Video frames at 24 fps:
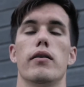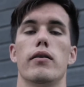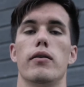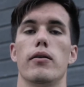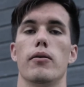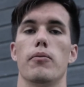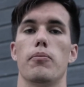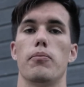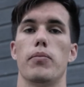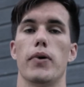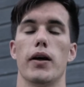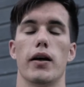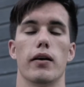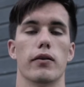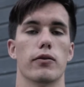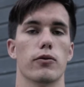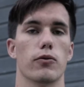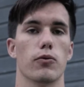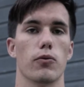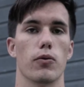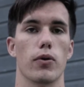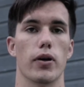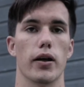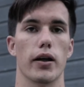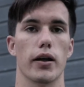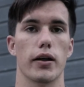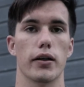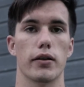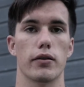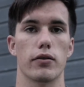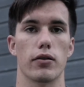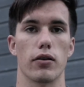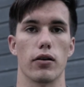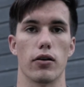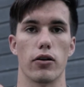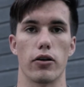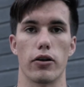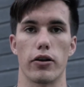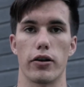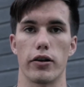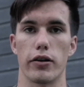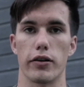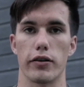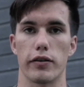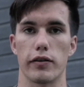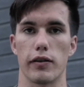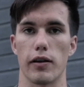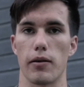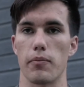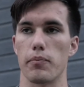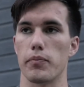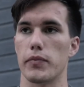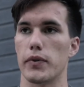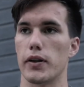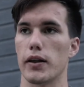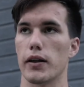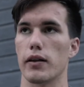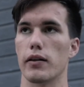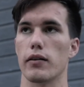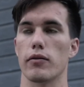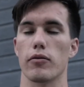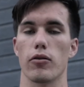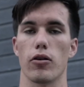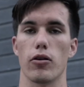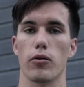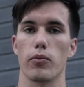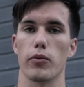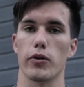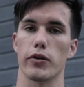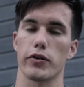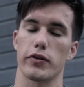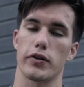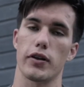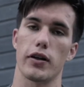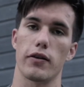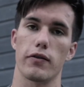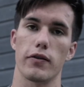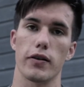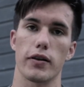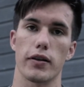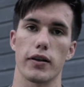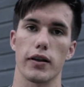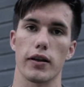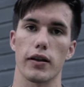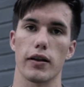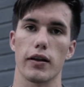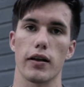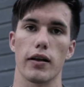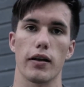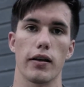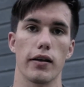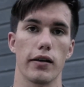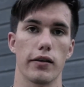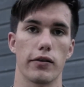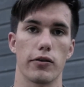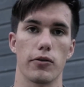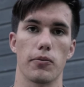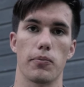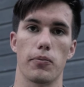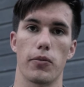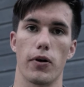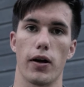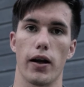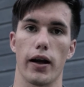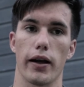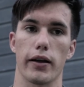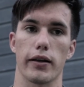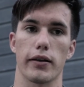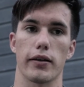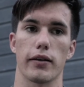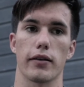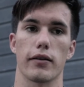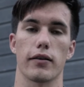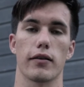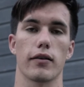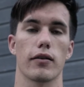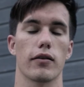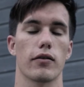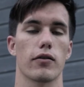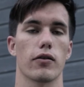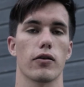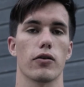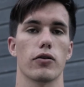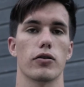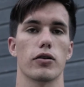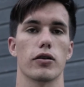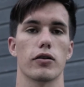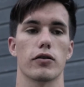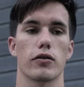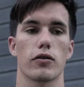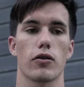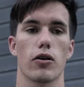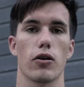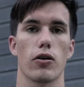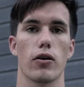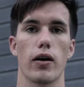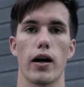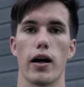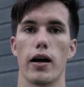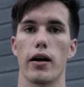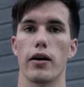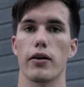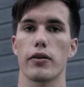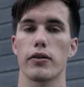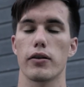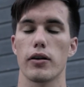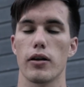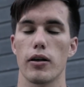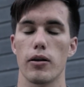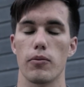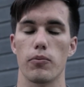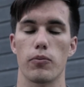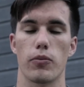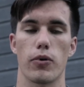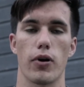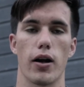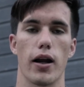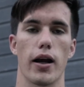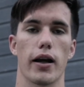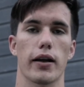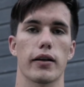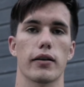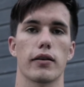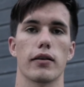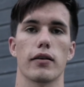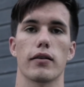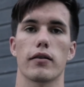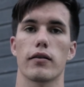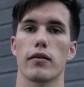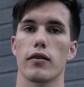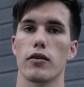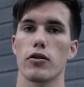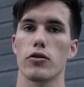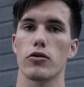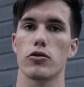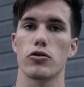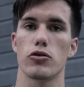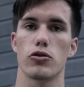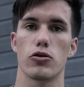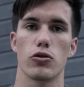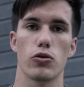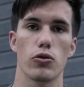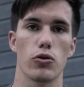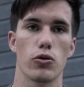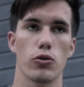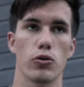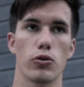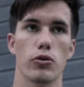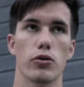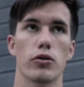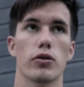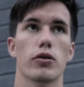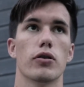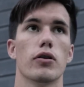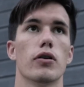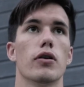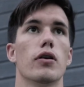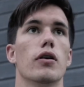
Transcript: The best way to learn something, almost everything, is to practice. So just go out, practice, shoot,